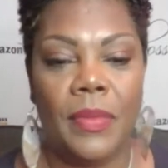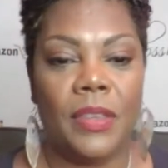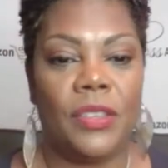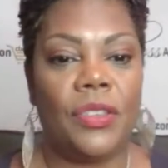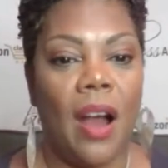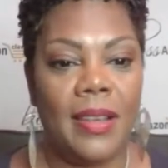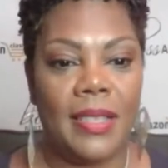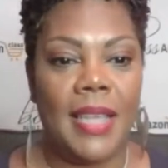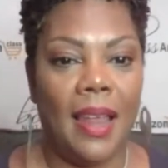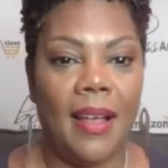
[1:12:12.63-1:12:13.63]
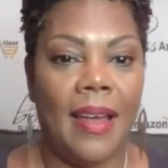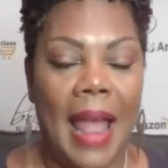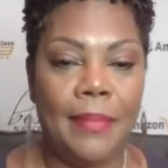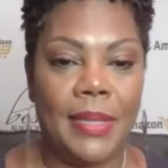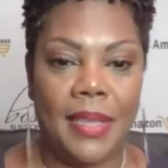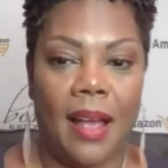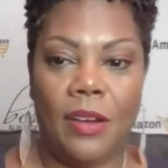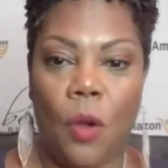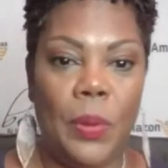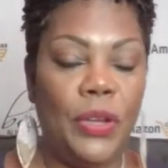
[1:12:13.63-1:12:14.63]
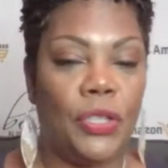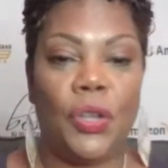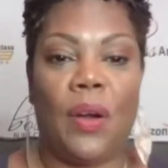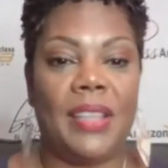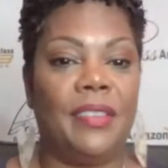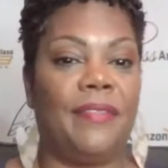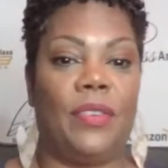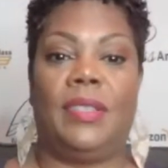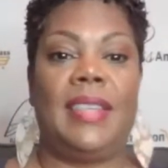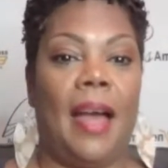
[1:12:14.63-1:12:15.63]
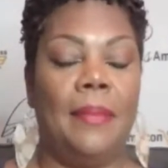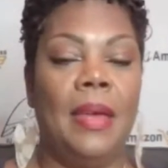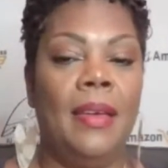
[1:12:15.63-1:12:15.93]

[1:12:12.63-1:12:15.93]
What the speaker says: Start selling on Amazon. Open your store. That's the first step.